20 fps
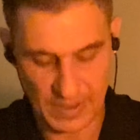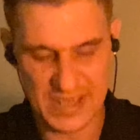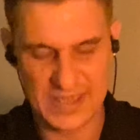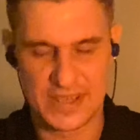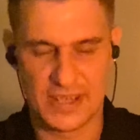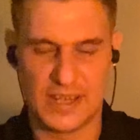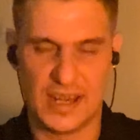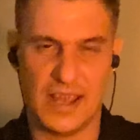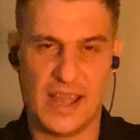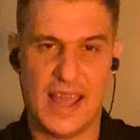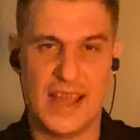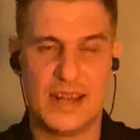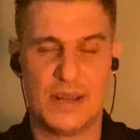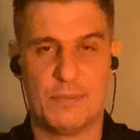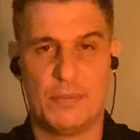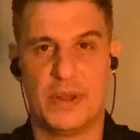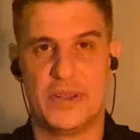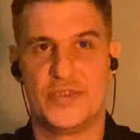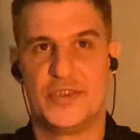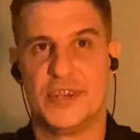basically I had a
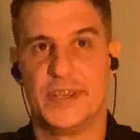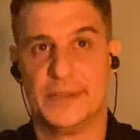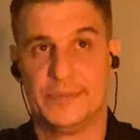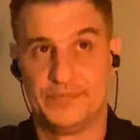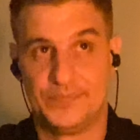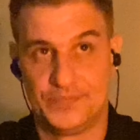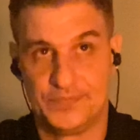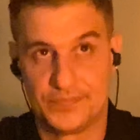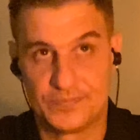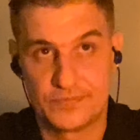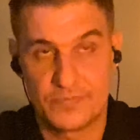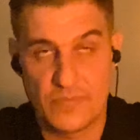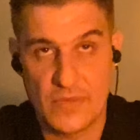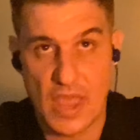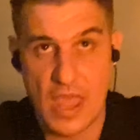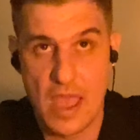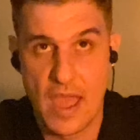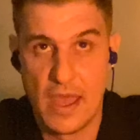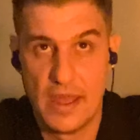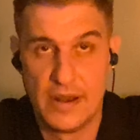budget
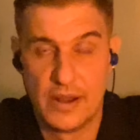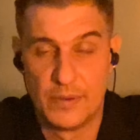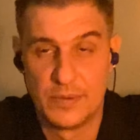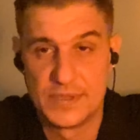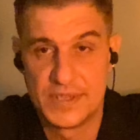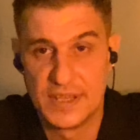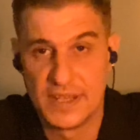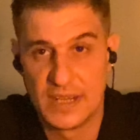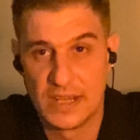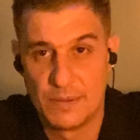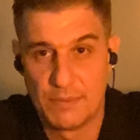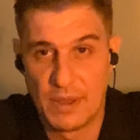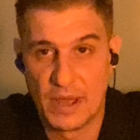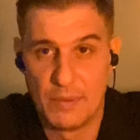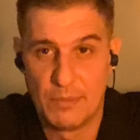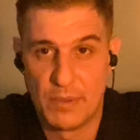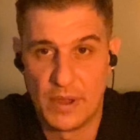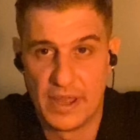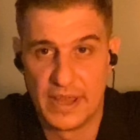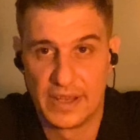and I was thinking
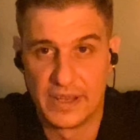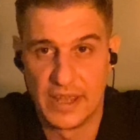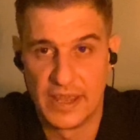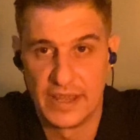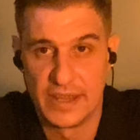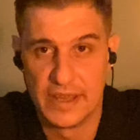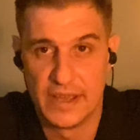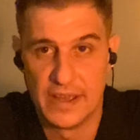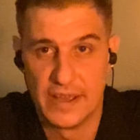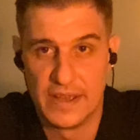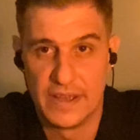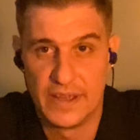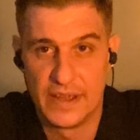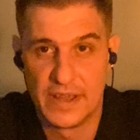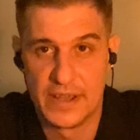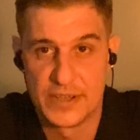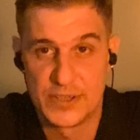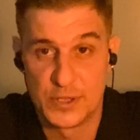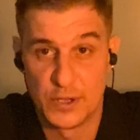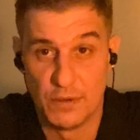about buying a
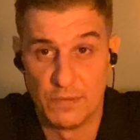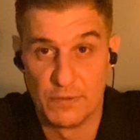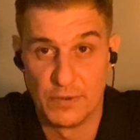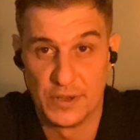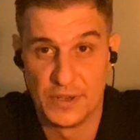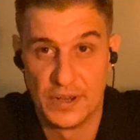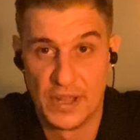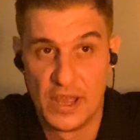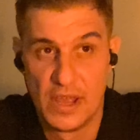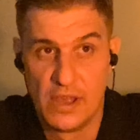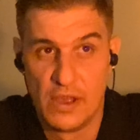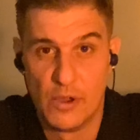sovereign,